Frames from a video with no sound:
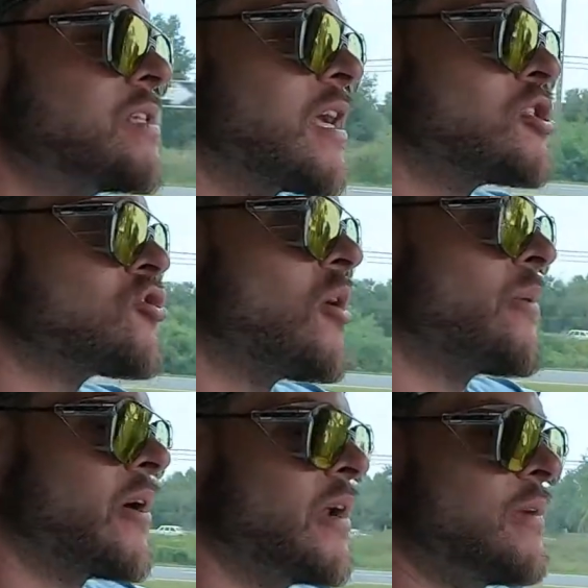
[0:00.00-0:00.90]
It's got
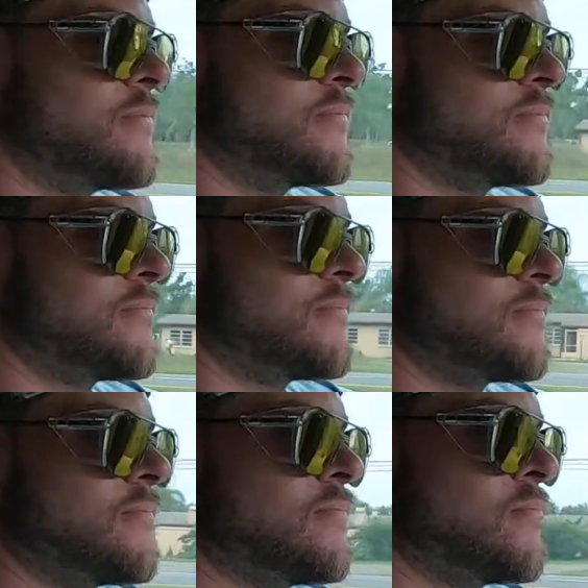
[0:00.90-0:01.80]
strawberry in it.
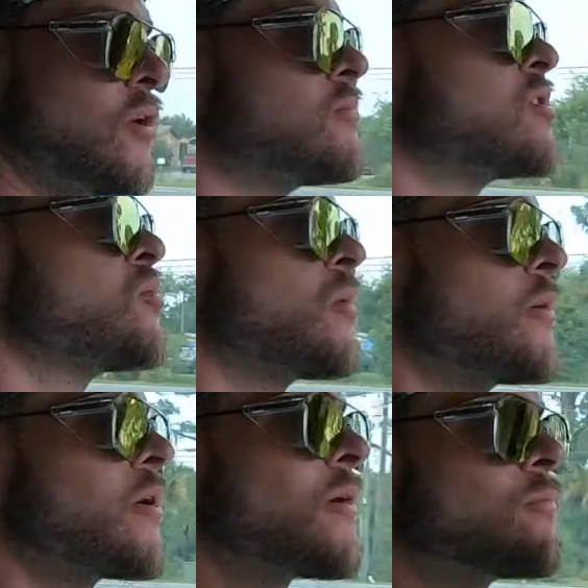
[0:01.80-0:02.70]
Nope, it's
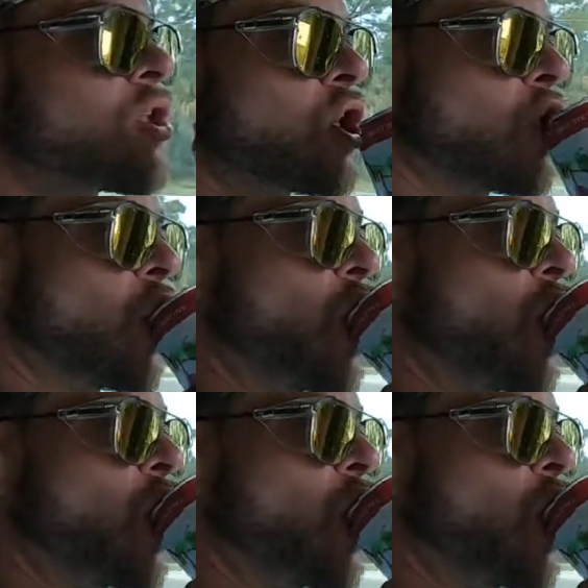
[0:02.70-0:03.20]
watermelon. It